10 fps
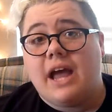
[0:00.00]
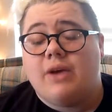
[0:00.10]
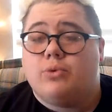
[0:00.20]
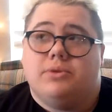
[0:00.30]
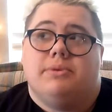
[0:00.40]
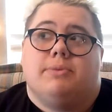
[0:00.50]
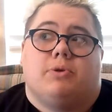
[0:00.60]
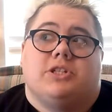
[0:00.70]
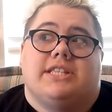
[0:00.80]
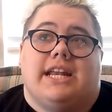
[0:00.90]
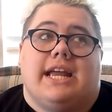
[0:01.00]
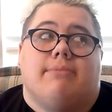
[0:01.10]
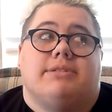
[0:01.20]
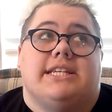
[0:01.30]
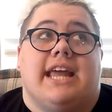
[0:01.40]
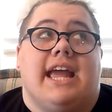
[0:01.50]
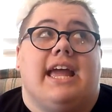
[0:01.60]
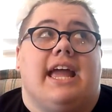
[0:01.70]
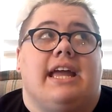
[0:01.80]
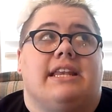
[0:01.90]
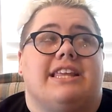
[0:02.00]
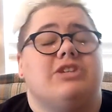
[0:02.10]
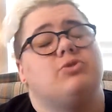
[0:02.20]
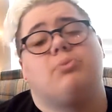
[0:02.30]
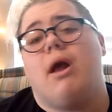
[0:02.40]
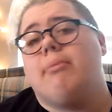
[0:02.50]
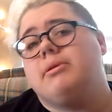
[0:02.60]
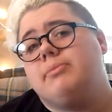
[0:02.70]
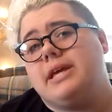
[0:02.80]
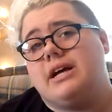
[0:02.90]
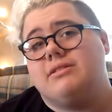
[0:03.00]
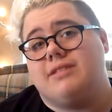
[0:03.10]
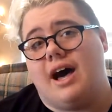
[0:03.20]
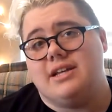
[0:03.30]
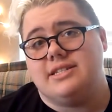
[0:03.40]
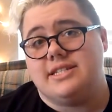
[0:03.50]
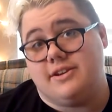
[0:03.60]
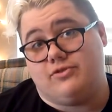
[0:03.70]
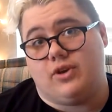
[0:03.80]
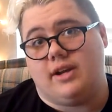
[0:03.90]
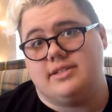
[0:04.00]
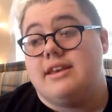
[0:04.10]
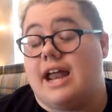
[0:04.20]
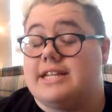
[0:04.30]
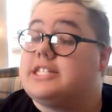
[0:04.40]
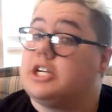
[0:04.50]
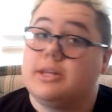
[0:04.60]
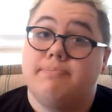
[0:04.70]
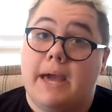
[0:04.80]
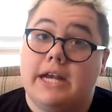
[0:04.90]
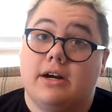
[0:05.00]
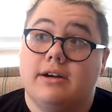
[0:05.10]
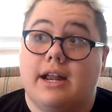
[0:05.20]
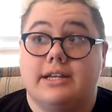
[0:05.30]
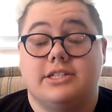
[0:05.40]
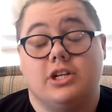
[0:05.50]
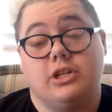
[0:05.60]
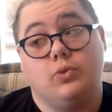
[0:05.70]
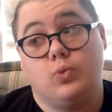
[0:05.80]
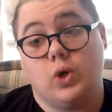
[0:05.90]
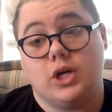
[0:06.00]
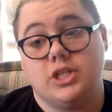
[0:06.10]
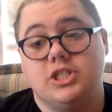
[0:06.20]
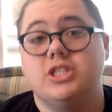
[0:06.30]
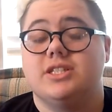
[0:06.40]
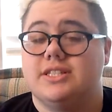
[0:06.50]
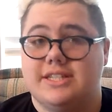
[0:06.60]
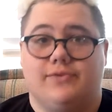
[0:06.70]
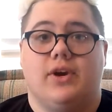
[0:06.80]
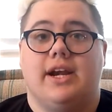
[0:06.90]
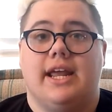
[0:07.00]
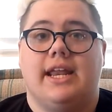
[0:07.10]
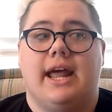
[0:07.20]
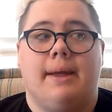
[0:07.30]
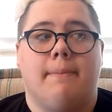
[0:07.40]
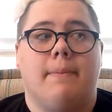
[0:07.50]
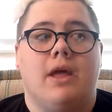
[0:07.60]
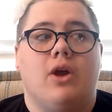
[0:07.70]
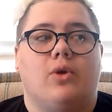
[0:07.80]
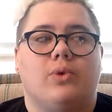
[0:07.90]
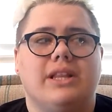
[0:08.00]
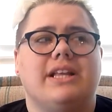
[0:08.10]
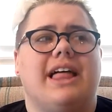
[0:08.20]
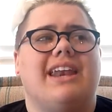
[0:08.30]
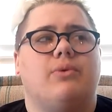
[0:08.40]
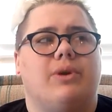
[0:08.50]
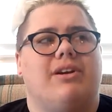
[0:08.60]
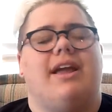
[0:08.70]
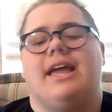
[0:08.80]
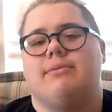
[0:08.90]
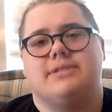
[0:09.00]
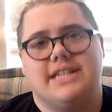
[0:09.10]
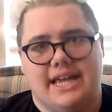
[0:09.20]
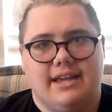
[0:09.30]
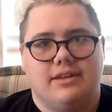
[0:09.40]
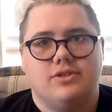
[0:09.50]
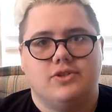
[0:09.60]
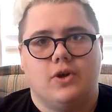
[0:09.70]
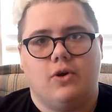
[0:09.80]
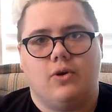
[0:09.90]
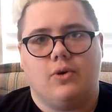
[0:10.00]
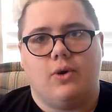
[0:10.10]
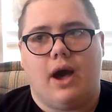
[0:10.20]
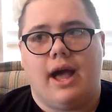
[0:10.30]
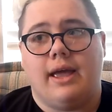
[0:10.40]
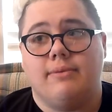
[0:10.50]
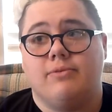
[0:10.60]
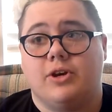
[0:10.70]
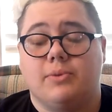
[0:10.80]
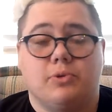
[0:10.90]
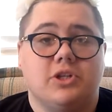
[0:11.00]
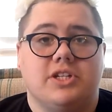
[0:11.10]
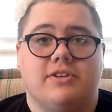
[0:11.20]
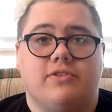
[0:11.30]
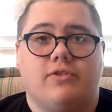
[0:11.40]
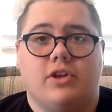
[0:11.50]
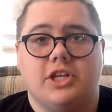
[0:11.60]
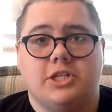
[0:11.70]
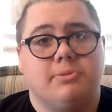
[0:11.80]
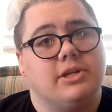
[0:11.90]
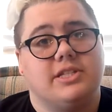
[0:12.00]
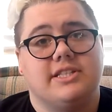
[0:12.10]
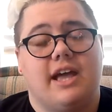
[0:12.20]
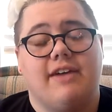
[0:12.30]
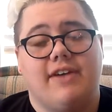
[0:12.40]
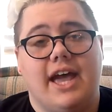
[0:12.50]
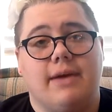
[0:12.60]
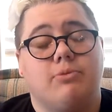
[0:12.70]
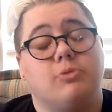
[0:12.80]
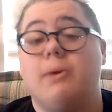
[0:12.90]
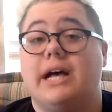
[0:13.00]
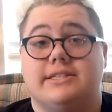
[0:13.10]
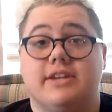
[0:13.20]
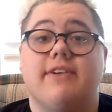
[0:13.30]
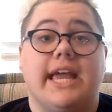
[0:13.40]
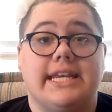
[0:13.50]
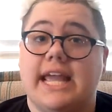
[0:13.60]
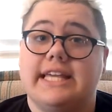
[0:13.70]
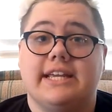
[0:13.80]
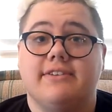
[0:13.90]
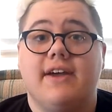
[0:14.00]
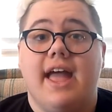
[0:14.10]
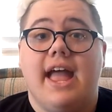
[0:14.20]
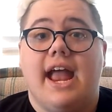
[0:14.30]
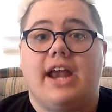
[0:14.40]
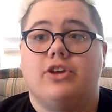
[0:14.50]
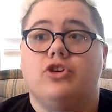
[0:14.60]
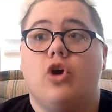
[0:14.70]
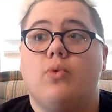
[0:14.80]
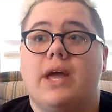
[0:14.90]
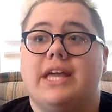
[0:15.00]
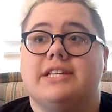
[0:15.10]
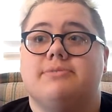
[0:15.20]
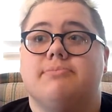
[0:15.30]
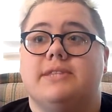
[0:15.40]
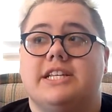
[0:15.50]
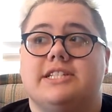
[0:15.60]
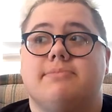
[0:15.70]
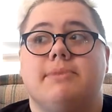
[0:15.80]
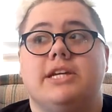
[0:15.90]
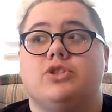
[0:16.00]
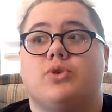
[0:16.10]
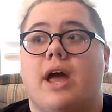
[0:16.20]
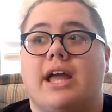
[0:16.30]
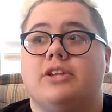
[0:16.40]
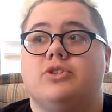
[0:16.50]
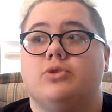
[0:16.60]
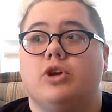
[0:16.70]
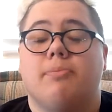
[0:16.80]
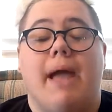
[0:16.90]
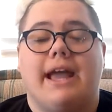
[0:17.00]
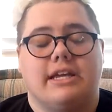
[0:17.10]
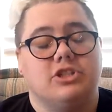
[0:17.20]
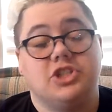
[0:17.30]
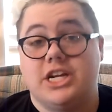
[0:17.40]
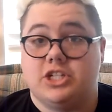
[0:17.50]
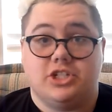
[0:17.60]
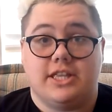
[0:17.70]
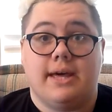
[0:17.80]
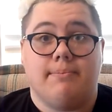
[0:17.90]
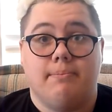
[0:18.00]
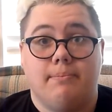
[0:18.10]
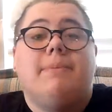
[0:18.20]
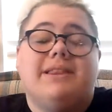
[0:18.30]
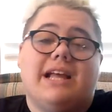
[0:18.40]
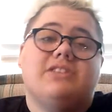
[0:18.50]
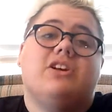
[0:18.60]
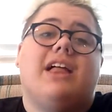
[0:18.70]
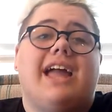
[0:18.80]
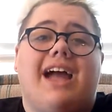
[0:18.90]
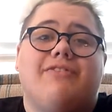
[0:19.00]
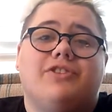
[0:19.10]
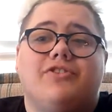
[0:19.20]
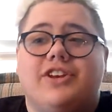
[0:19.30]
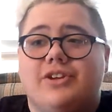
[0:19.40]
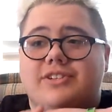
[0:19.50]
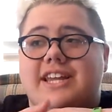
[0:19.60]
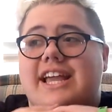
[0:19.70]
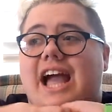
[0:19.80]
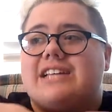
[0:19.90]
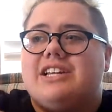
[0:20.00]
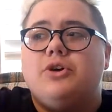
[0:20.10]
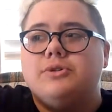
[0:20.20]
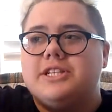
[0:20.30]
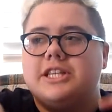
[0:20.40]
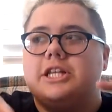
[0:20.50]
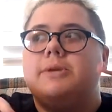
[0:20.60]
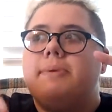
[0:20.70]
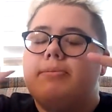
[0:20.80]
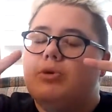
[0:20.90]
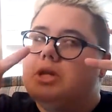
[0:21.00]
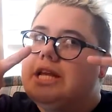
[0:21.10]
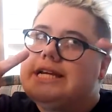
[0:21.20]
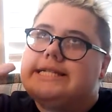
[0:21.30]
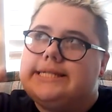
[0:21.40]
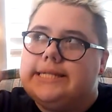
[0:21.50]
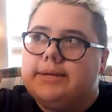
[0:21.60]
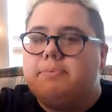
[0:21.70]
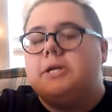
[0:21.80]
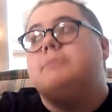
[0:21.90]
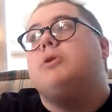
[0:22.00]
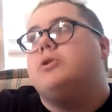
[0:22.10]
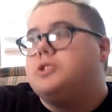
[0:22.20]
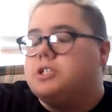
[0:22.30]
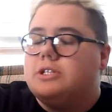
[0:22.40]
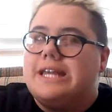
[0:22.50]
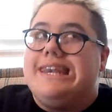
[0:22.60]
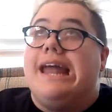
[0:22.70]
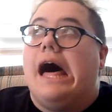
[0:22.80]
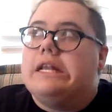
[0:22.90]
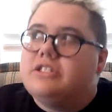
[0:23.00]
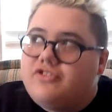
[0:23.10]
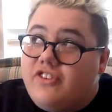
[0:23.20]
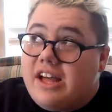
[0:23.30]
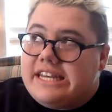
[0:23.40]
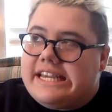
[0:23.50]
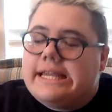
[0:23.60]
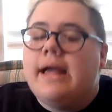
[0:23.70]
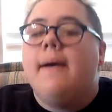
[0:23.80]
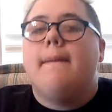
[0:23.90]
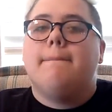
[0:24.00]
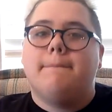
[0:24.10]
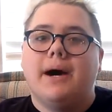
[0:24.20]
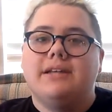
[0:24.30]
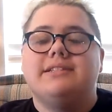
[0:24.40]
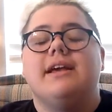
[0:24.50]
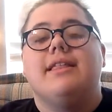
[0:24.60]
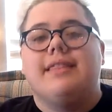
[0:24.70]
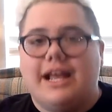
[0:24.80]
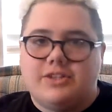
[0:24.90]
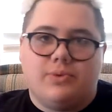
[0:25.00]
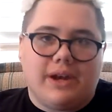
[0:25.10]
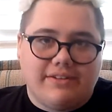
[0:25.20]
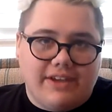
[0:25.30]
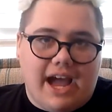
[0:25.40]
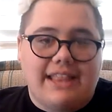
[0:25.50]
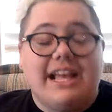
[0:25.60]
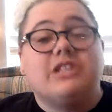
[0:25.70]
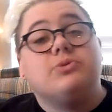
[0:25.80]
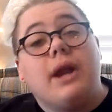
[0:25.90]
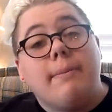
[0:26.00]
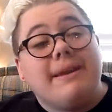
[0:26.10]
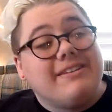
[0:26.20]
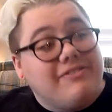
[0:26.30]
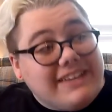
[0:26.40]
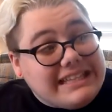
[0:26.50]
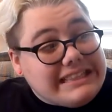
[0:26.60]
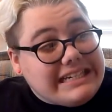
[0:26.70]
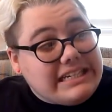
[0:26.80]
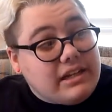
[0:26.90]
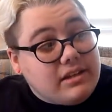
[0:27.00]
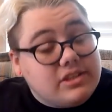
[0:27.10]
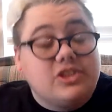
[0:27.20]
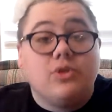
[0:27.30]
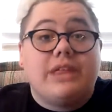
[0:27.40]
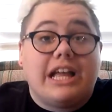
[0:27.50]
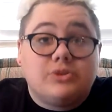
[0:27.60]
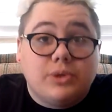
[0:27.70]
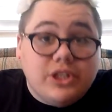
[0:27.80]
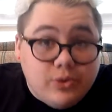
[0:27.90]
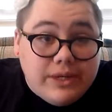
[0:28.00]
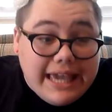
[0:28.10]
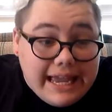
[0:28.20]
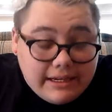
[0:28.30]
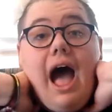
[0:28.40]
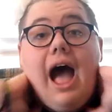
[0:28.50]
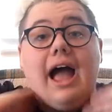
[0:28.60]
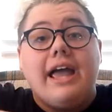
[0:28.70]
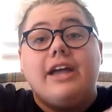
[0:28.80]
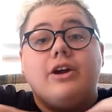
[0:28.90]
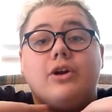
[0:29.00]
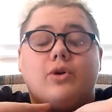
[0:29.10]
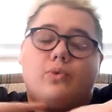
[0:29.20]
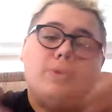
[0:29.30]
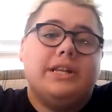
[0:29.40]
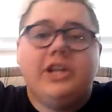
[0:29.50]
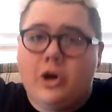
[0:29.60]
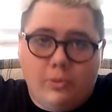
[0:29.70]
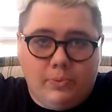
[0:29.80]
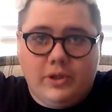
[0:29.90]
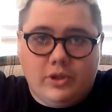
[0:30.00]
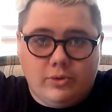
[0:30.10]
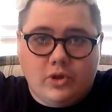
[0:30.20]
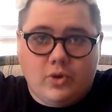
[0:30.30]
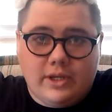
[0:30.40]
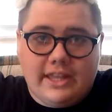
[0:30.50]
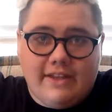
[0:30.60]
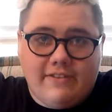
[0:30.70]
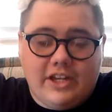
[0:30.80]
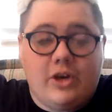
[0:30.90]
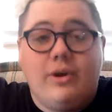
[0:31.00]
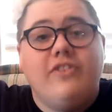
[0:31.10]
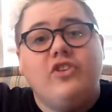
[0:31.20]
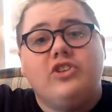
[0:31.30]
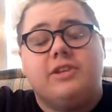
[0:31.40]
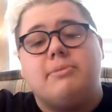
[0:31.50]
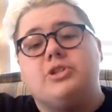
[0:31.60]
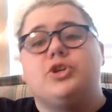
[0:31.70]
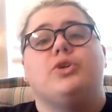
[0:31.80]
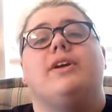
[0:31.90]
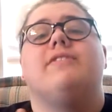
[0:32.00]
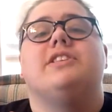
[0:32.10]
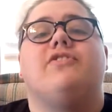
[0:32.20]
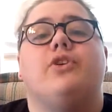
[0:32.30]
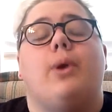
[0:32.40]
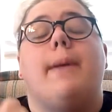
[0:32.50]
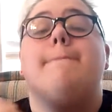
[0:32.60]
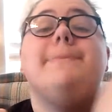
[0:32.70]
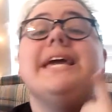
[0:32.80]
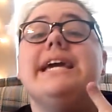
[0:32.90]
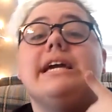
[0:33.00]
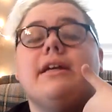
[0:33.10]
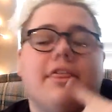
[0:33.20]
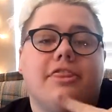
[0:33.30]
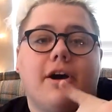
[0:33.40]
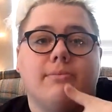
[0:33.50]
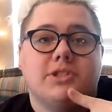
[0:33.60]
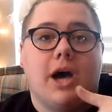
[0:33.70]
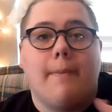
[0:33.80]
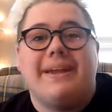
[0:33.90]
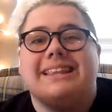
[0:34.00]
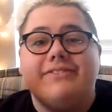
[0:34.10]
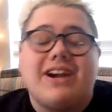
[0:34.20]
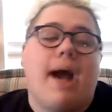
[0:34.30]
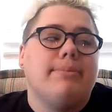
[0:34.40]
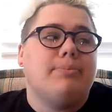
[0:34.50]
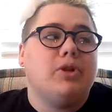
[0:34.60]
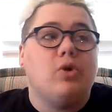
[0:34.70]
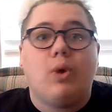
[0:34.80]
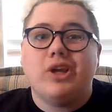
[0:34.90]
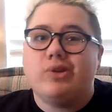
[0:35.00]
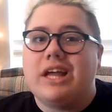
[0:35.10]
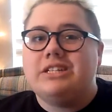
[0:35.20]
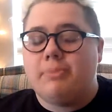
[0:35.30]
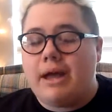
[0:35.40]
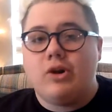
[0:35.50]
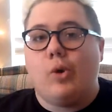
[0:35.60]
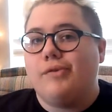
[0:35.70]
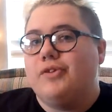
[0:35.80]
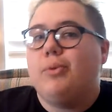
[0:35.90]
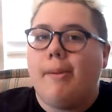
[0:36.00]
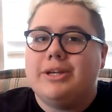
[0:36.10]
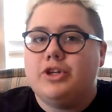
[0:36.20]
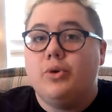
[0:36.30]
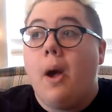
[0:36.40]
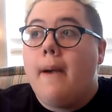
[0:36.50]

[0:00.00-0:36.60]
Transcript: I wouldn't be the person that I am today, and things would probably be a lot different. Not necessarily better, not necessarily worse, just different. And I'm really glad at where I am today. So I'm very appreciative of all the experiences I've had, both positive and negative, and in no way is this me trying to look back and change them. But that's all I have for the video today, guys. I know it was a little bit more like deep and emotional and not as funny, but that's what I've got. That's what I've been feeling, so that's what you get. I really hope you enjoyed that video. If you did, make sure you give this video a big thumbs up and leave a comment below what you liked about it or if you want me to do